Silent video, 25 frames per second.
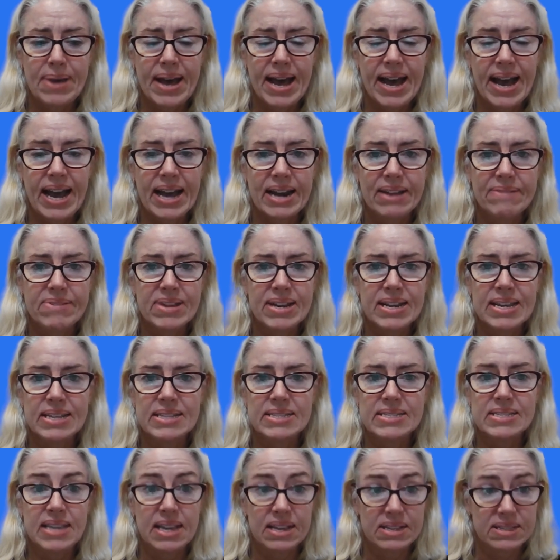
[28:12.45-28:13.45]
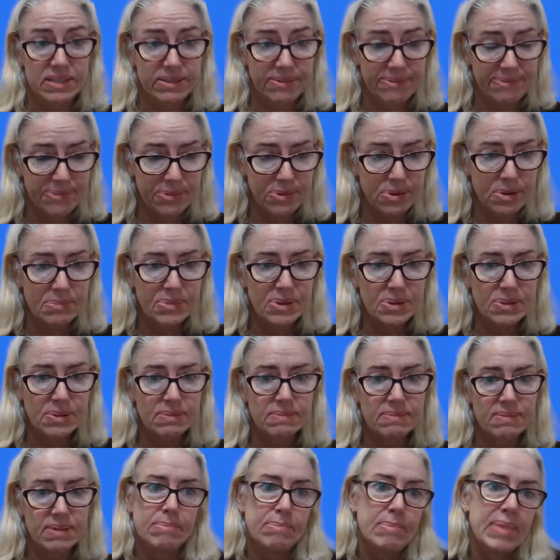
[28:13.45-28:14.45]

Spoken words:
part of it is, yes, the formal